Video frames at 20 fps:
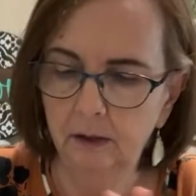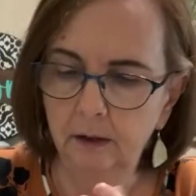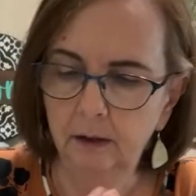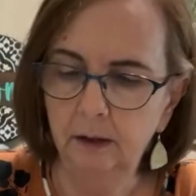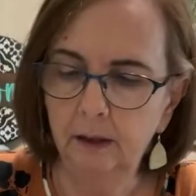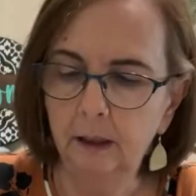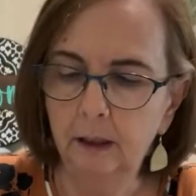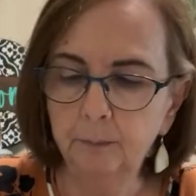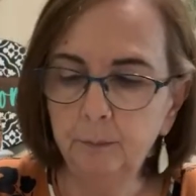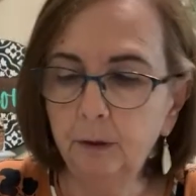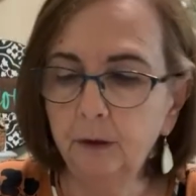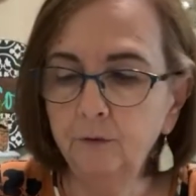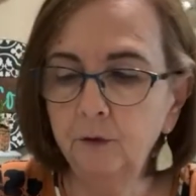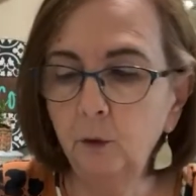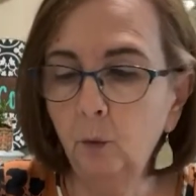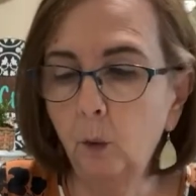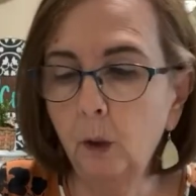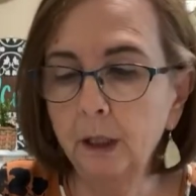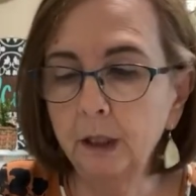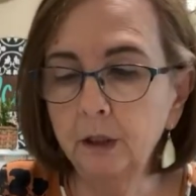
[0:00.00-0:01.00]
But if
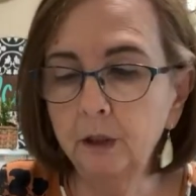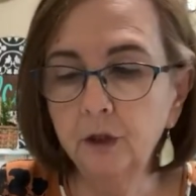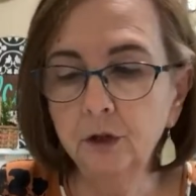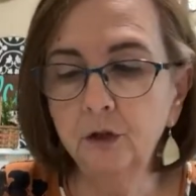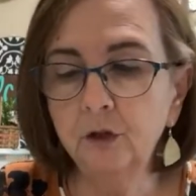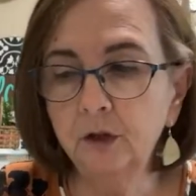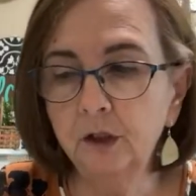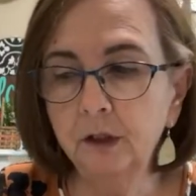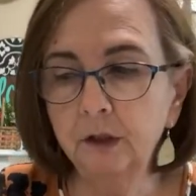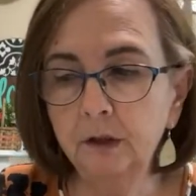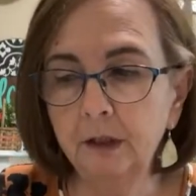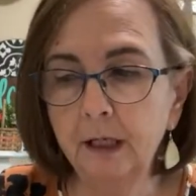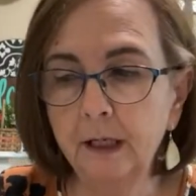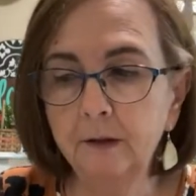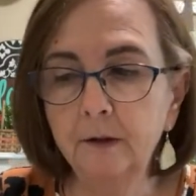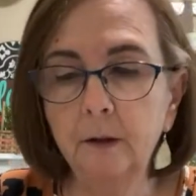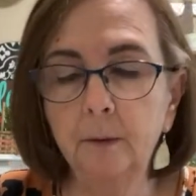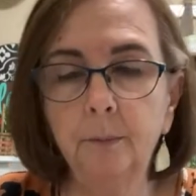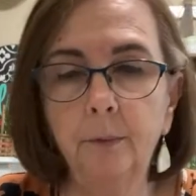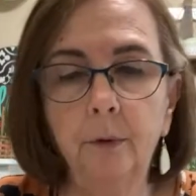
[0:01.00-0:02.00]
you want to just
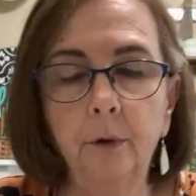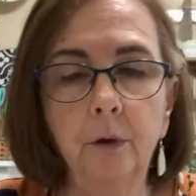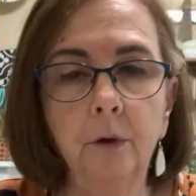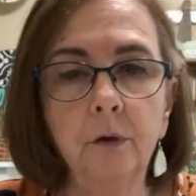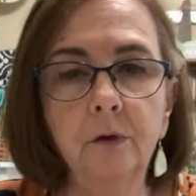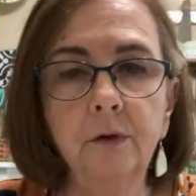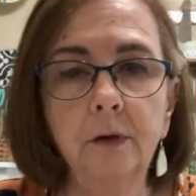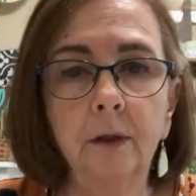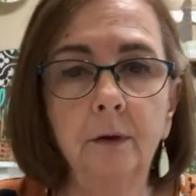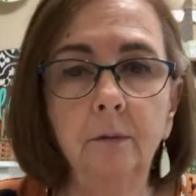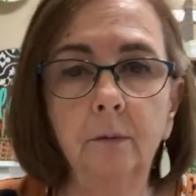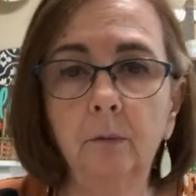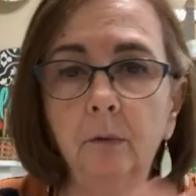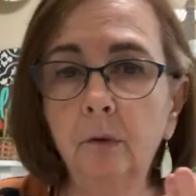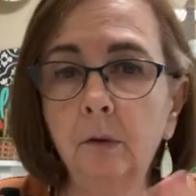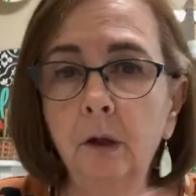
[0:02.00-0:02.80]
take the birds and